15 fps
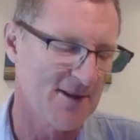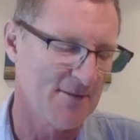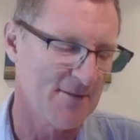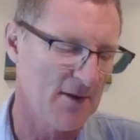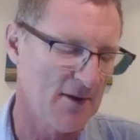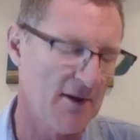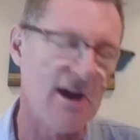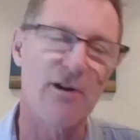
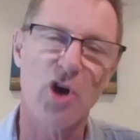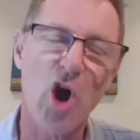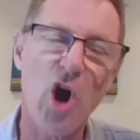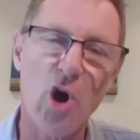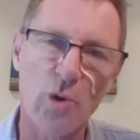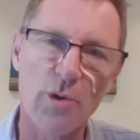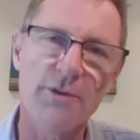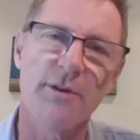Our
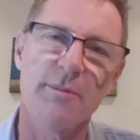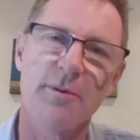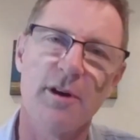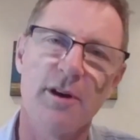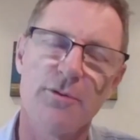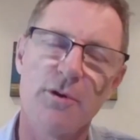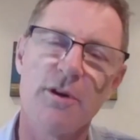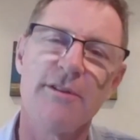goal is that
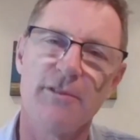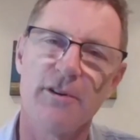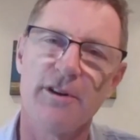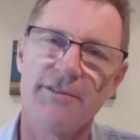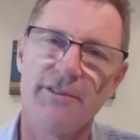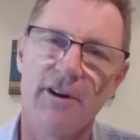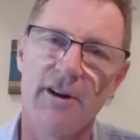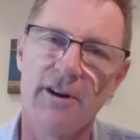by
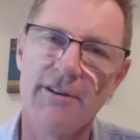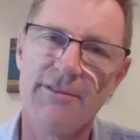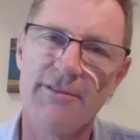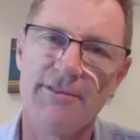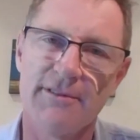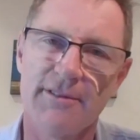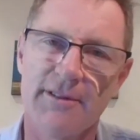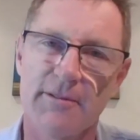
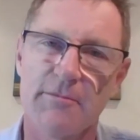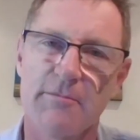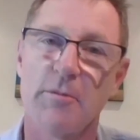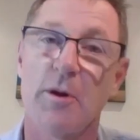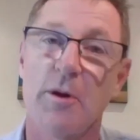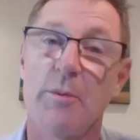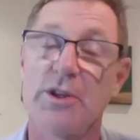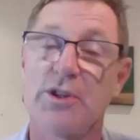2045,
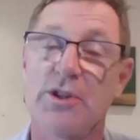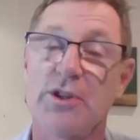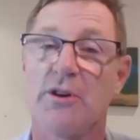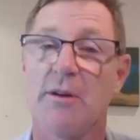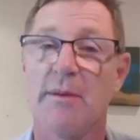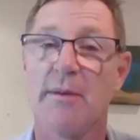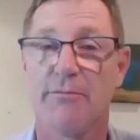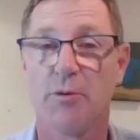by which
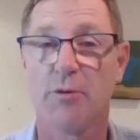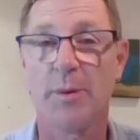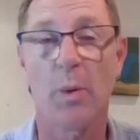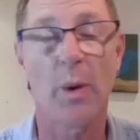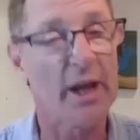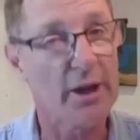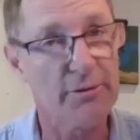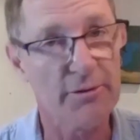time MAF will be
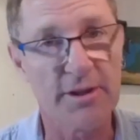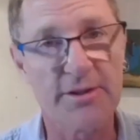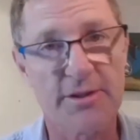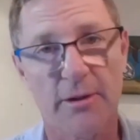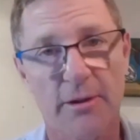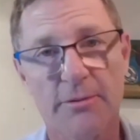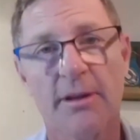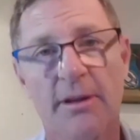100 years
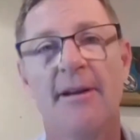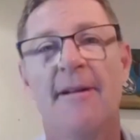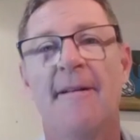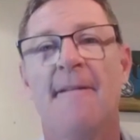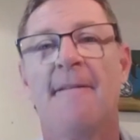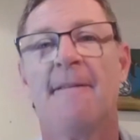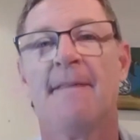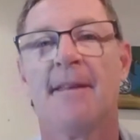old,
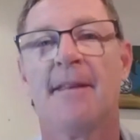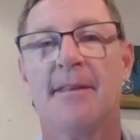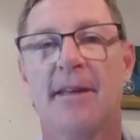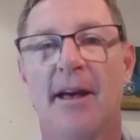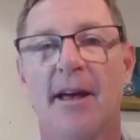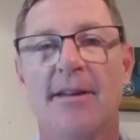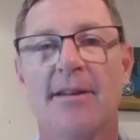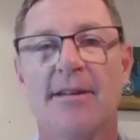
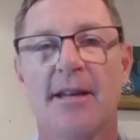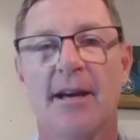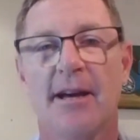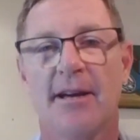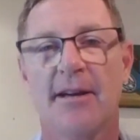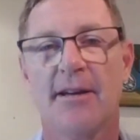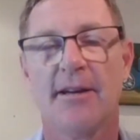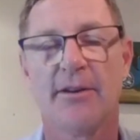that
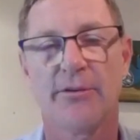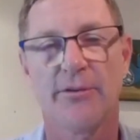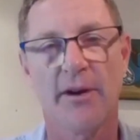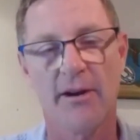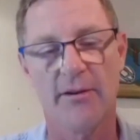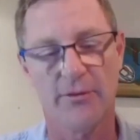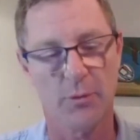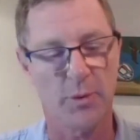as
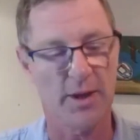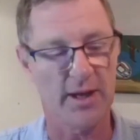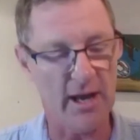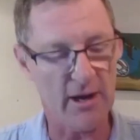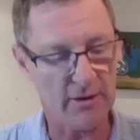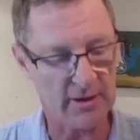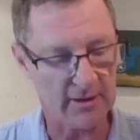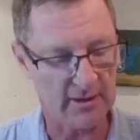far as within
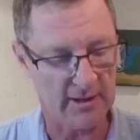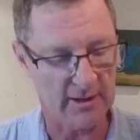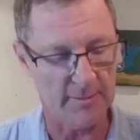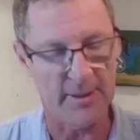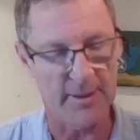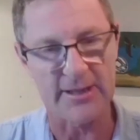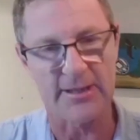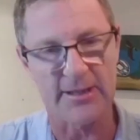our
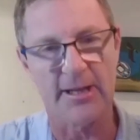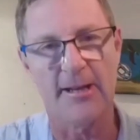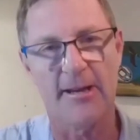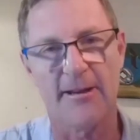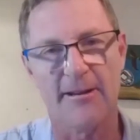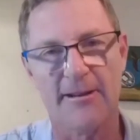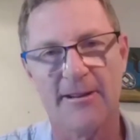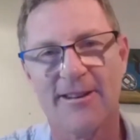
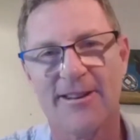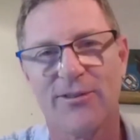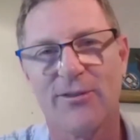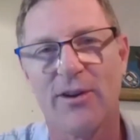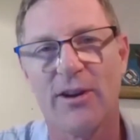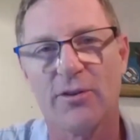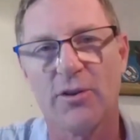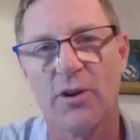capacity and as
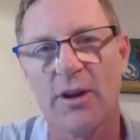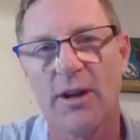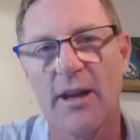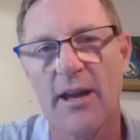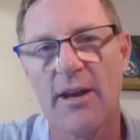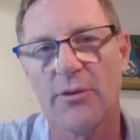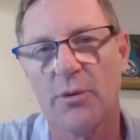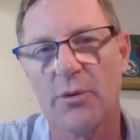far as God
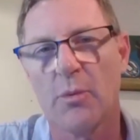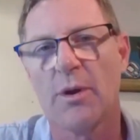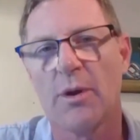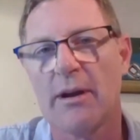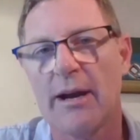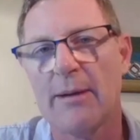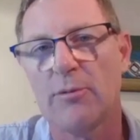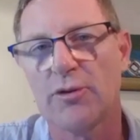allows, that
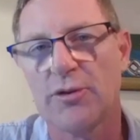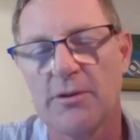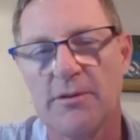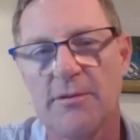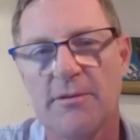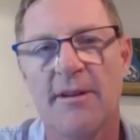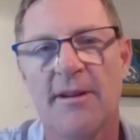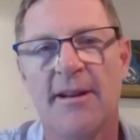we are able
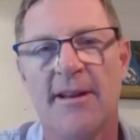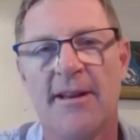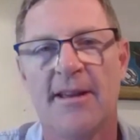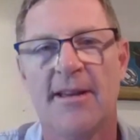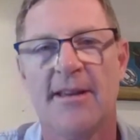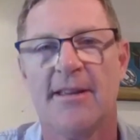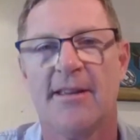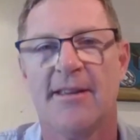to
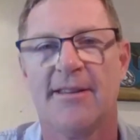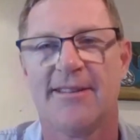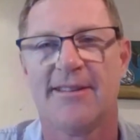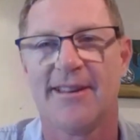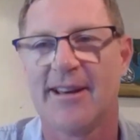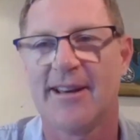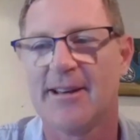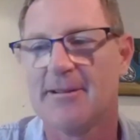
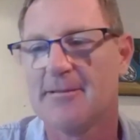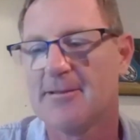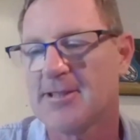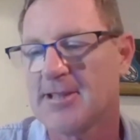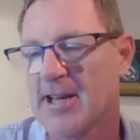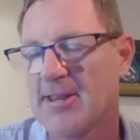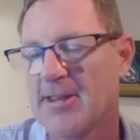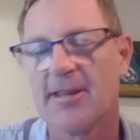
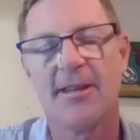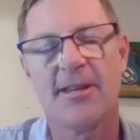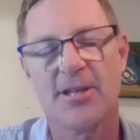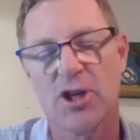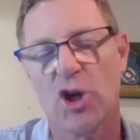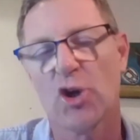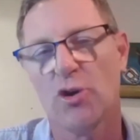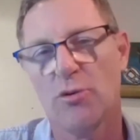say that
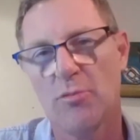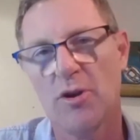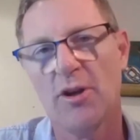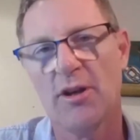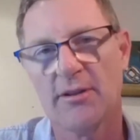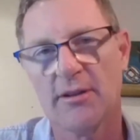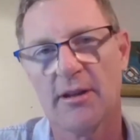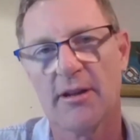there's no
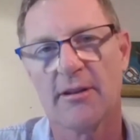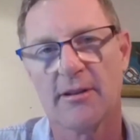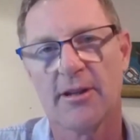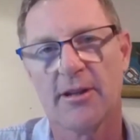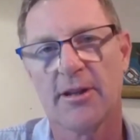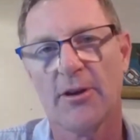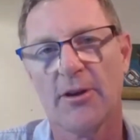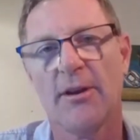communities
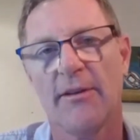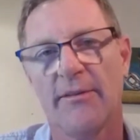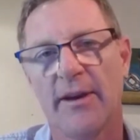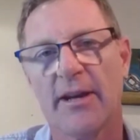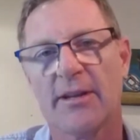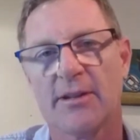that don't have